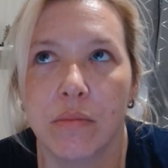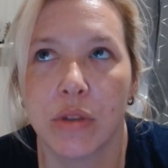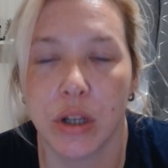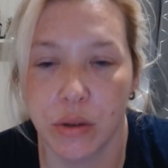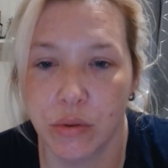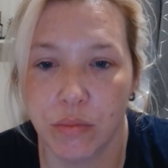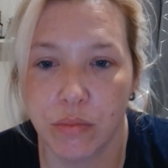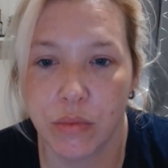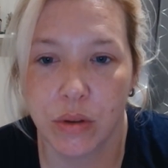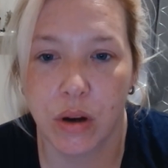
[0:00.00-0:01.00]

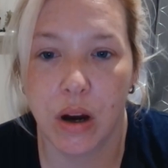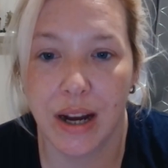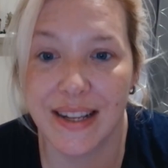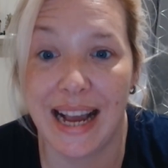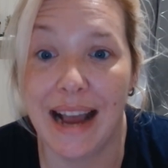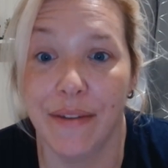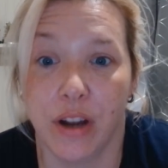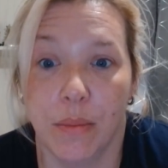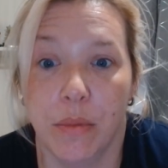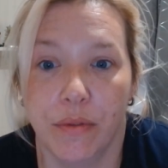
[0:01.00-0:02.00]
So I have
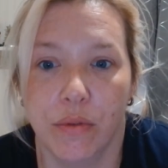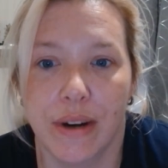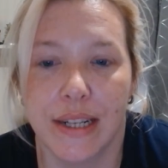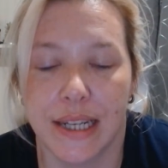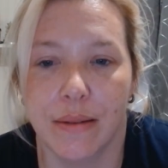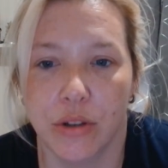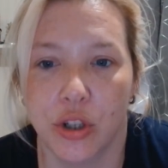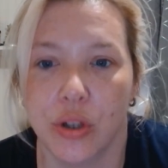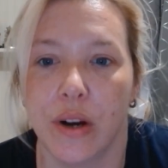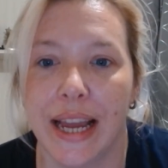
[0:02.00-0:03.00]
come off already, or
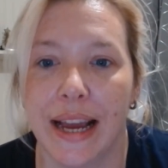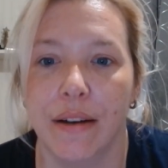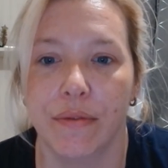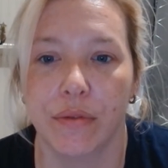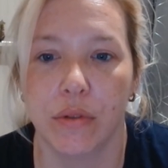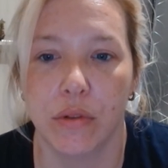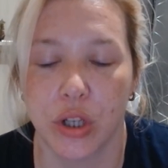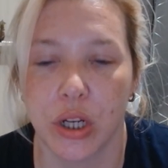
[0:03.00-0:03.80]
should I have, or should I